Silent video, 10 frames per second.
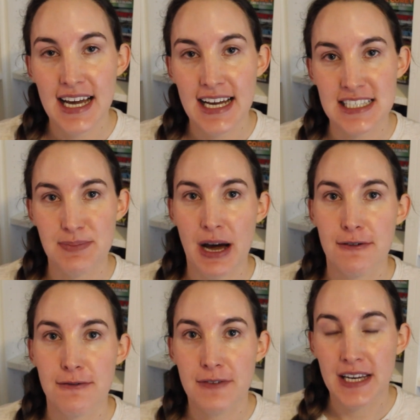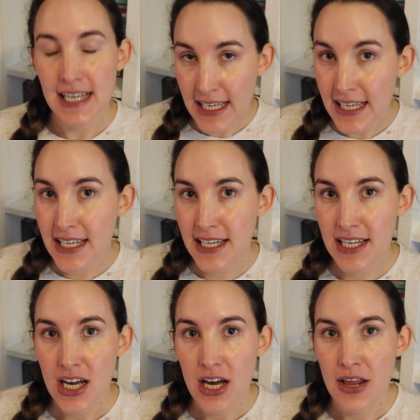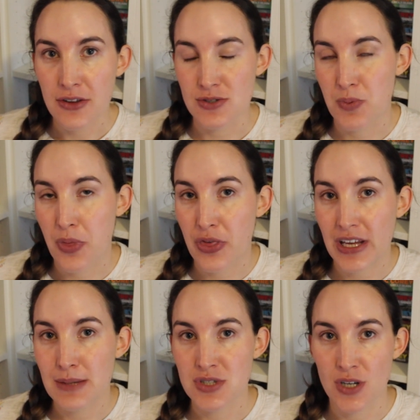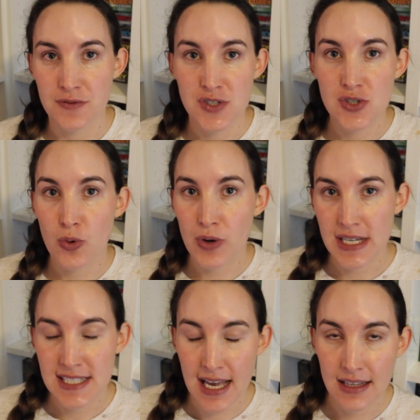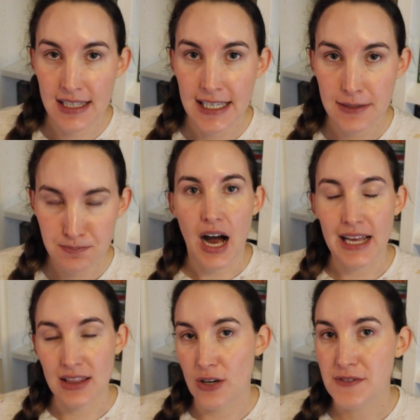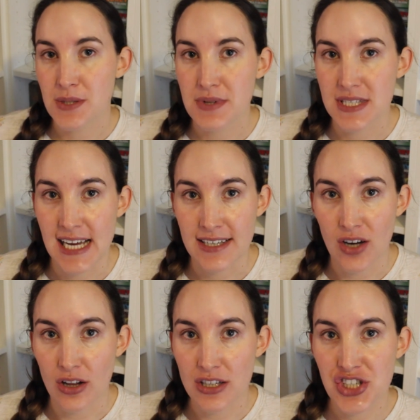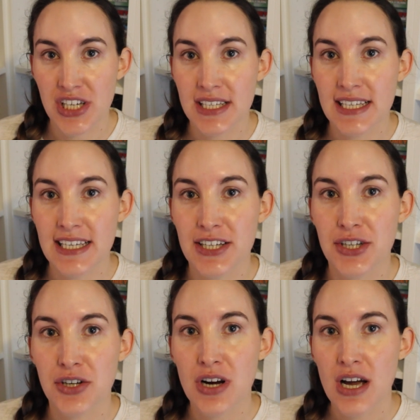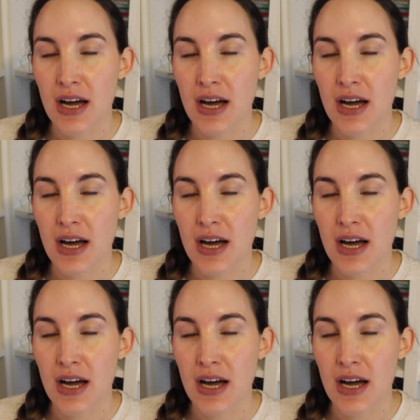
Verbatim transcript: It's about fitting in. There's themes of storytelling. I love some of the technology in here.